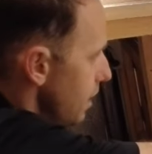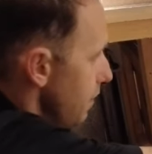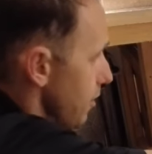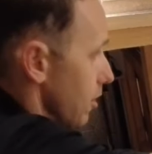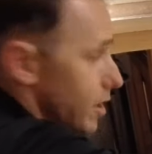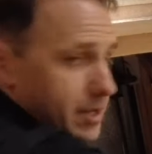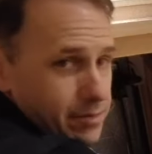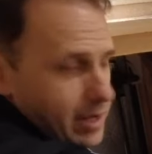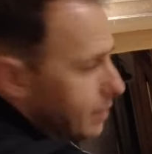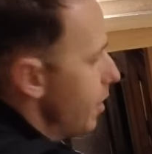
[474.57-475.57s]
There are a lot
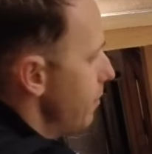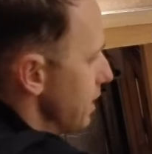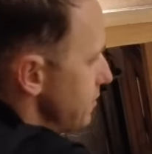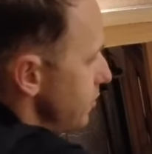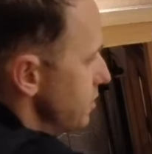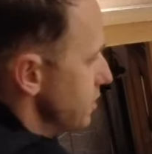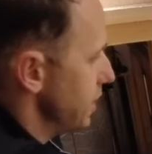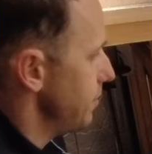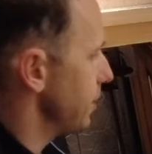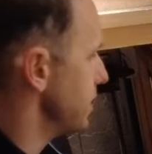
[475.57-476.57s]
of LMI bus fuses
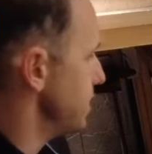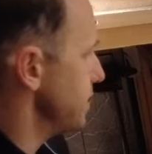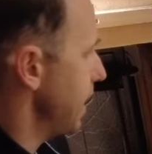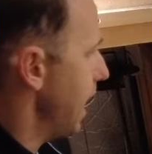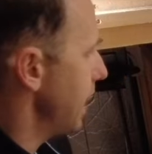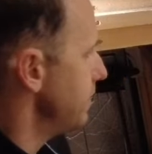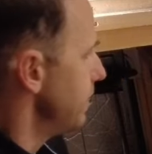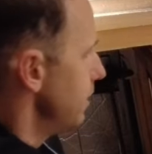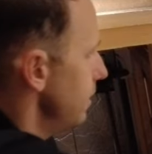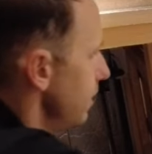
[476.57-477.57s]
here because this had
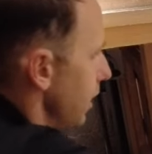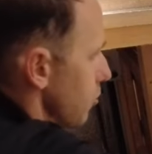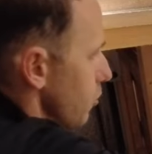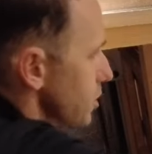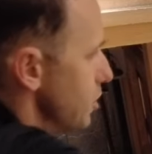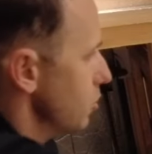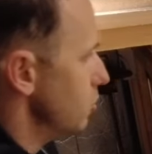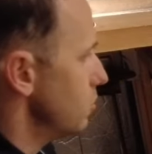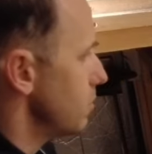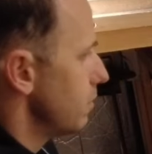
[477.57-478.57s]
an
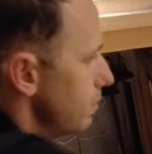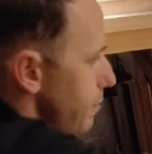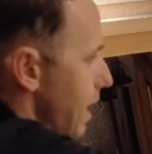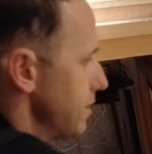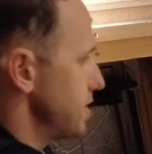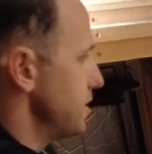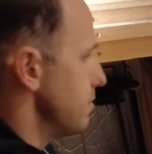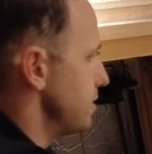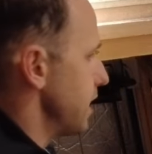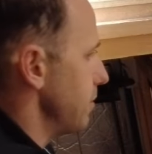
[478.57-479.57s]
original power system
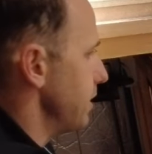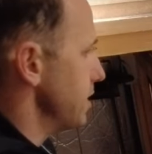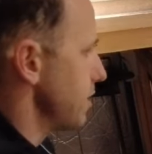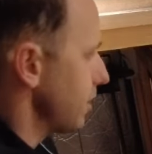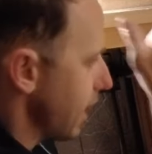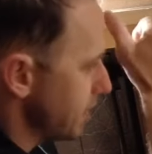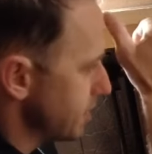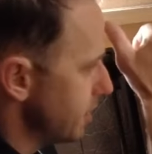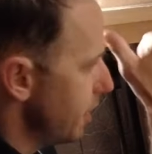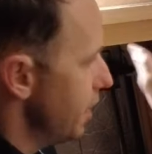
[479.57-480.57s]
set up in this location.